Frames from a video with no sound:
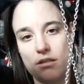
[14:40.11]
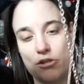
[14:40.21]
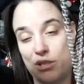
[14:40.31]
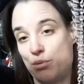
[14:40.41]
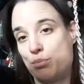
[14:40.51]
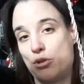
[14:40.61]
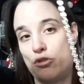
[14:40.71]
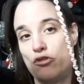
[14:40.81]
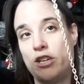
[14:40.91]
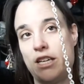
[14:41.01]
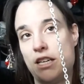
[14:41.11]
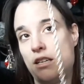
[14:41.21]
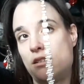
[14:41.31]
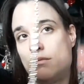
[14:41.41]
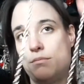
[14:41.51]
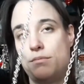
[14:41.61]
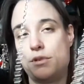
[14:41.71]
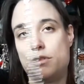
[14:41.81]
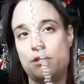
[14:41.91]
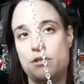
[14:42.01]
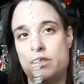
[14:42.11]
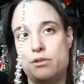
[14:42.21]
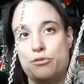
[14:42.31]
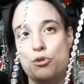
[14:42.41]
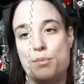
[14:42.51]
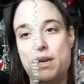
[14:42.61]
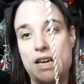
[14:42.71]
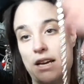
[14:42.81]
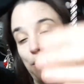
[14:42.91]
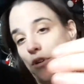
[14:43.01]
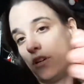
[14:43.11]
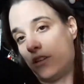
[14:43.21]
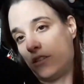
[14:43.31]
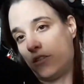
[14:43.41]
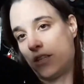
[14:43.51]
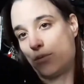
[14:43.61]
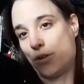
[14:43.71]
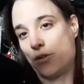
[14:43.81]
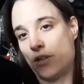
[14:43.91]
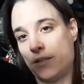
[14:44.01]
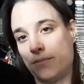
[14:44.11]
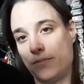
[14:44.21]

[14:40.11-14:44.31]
Christmas present, really, because it's for me and for her, so that's why I got it.